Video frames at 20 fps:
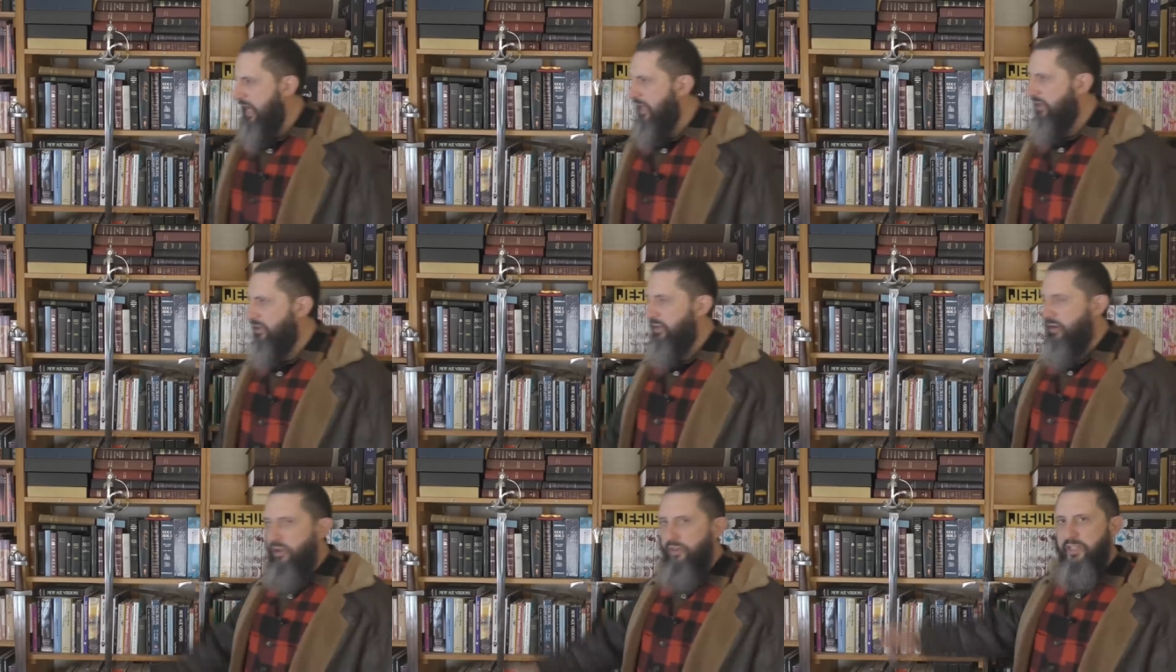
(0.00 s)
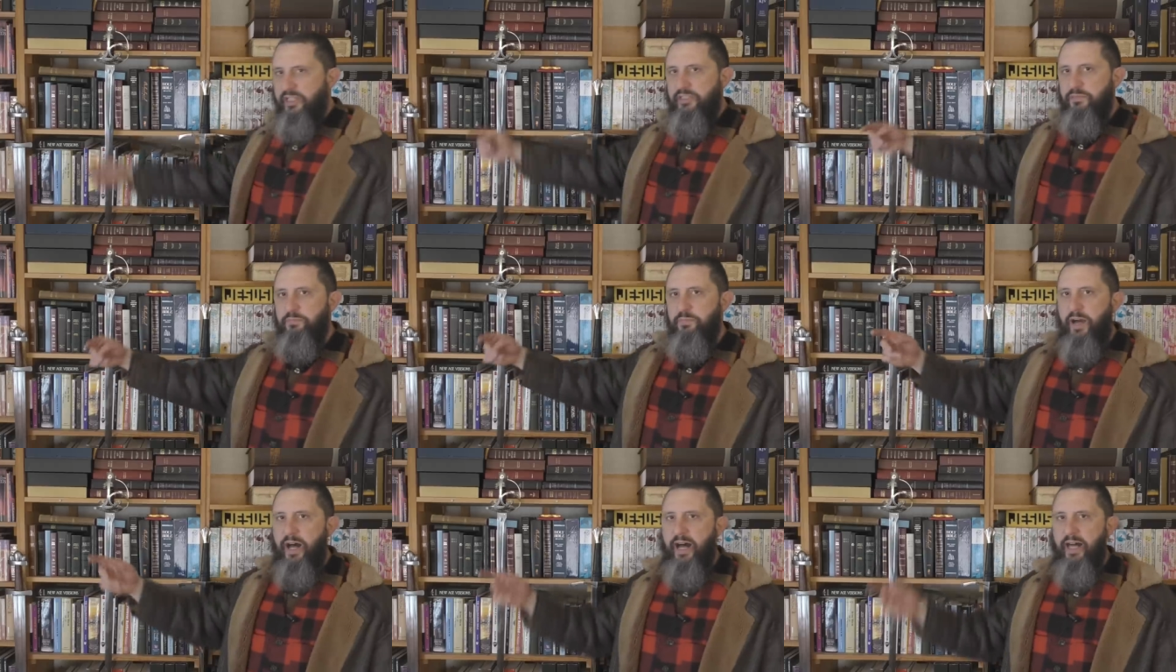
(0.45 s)
hey, look at all
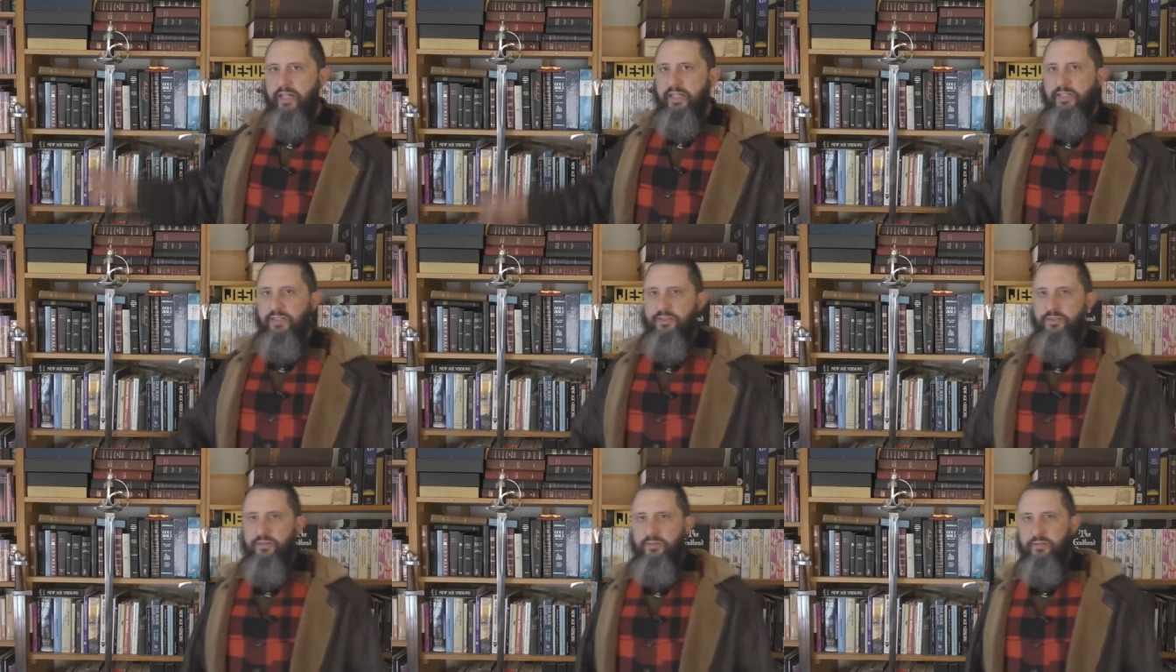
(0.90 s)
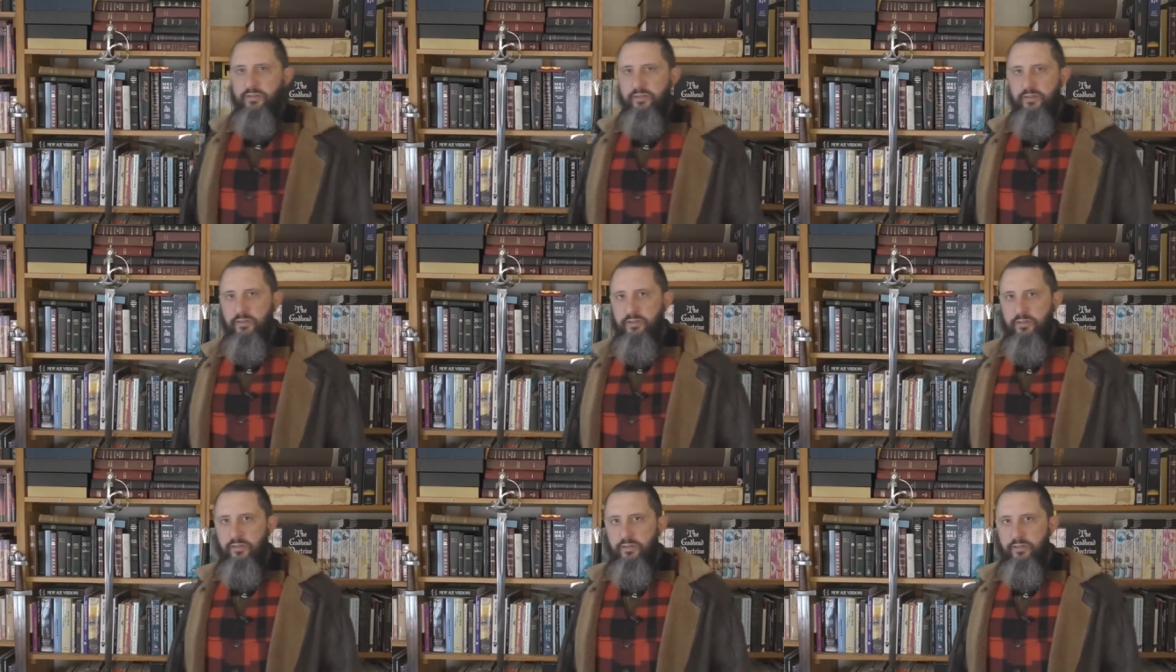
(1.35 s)
these bodies
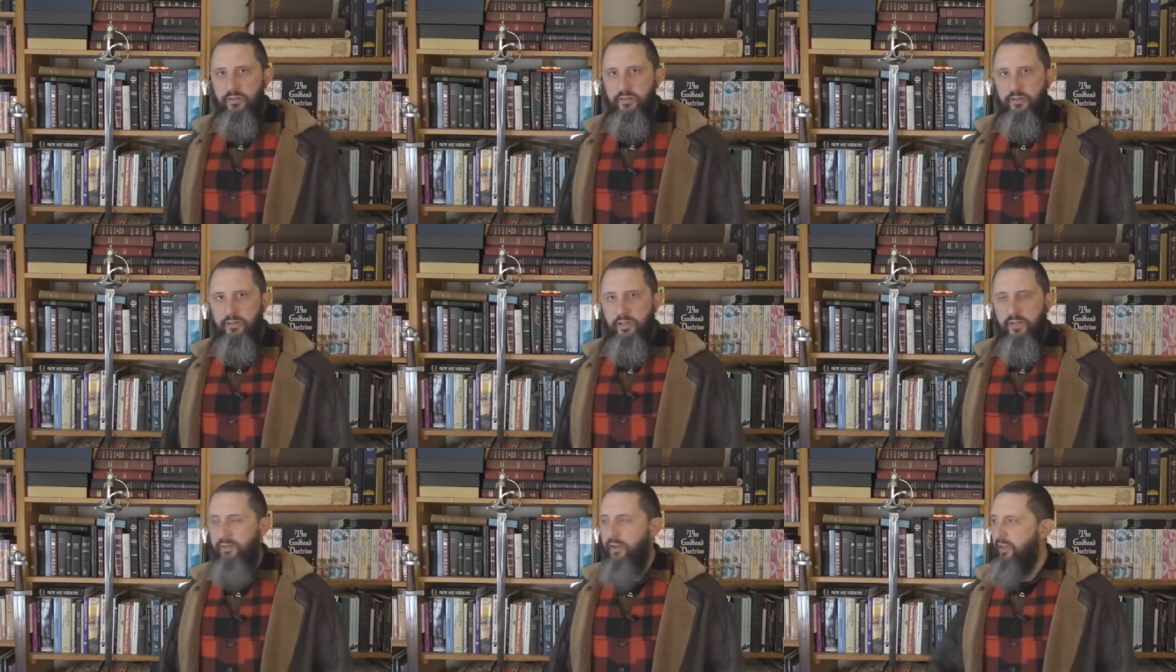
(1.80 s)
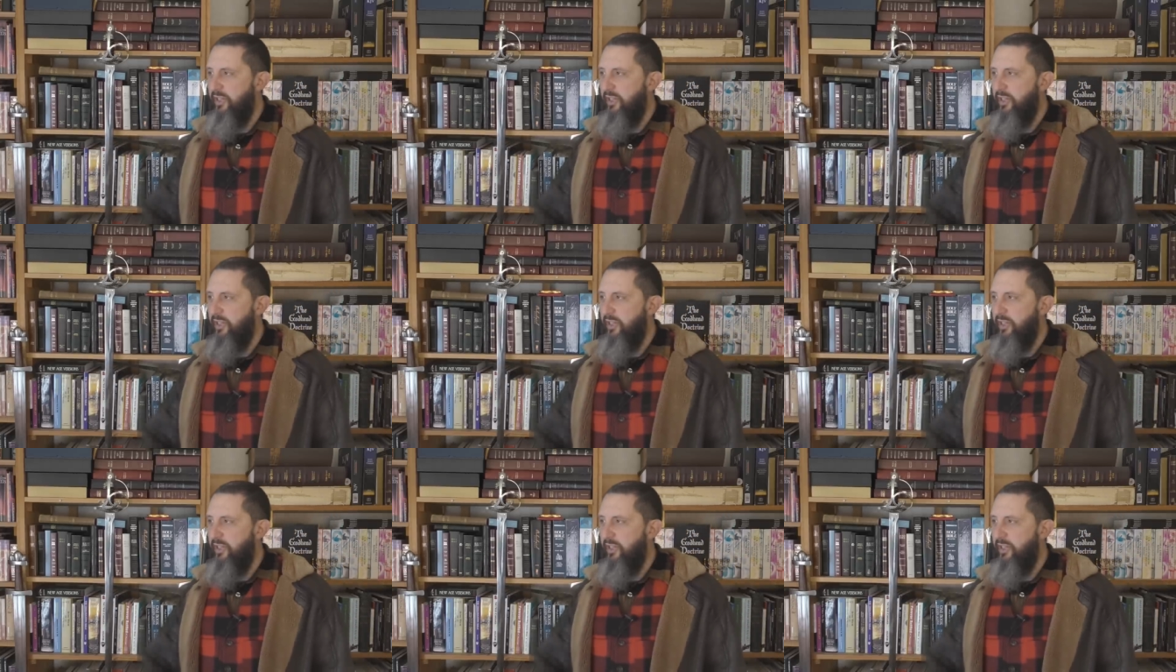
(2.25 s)
of